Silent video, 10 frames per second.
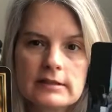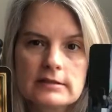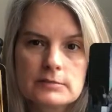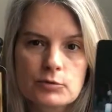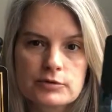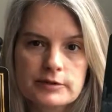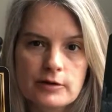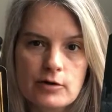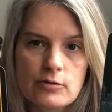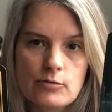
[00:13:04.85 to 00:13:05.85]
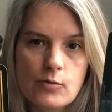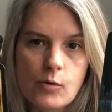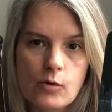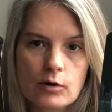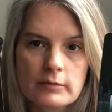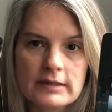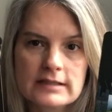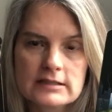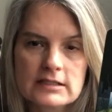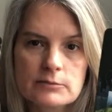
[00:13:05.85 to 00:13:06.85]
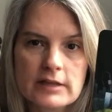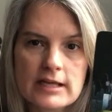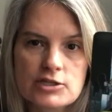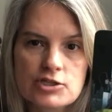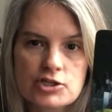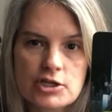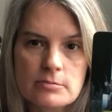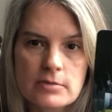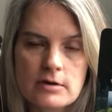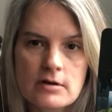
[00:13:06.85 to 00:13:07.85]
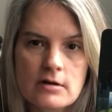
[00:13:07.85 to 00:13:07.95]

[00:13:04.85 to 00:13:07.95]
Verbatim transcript: let this person go or release this relationship